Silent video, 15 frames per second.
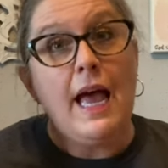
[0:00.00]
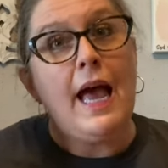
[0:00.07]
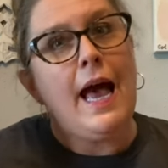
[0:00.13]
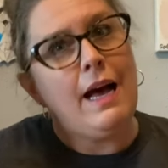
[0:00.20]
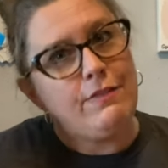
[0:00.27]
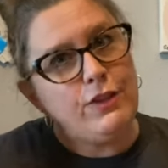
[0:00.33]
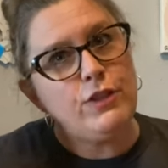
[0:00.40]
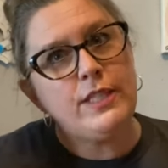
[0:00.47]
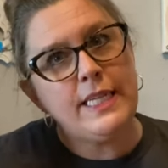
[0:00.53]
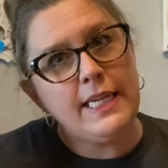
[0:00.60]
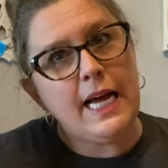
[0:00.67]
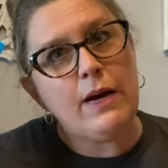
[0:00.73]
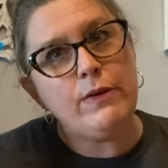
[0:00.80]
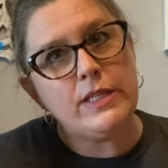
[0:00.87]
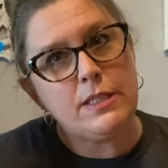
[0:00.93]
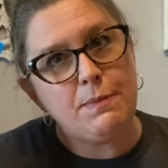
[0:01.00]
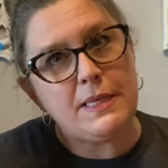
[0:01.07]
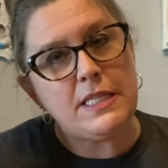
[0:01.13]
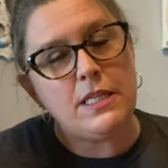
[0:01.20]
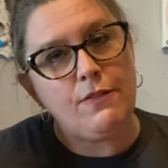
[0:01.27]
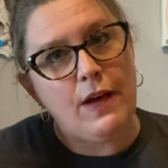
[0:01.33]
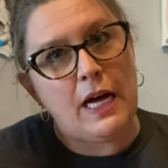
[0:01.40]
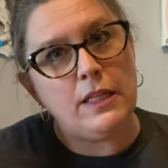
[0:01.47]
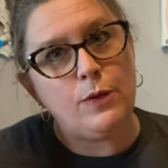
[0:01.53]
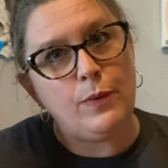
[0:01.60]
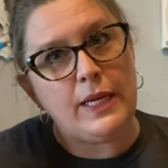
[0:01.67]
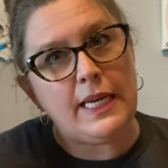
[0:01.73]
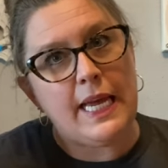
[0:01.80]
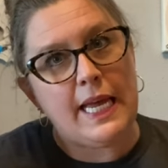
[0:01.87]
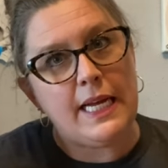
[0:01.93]
have you seen how expensive
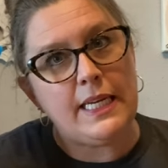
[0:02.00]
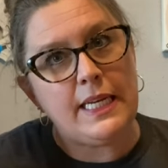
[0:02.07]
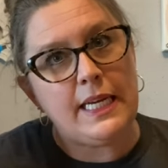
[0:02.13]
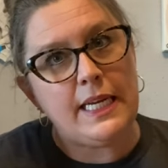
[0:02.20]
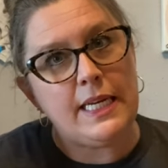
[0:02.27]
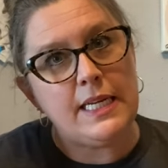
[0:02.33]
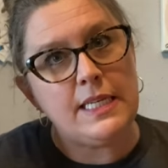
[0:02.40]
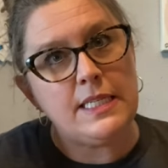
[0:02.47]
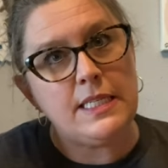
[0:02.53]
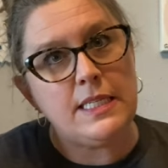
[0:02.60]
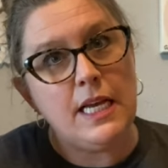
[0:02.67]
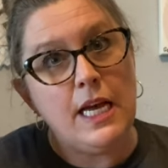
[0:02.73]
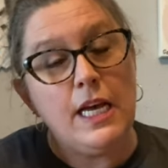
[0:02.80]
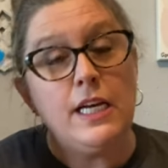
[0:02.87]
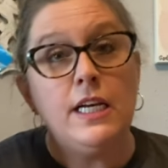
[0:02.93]
Halloween candy is?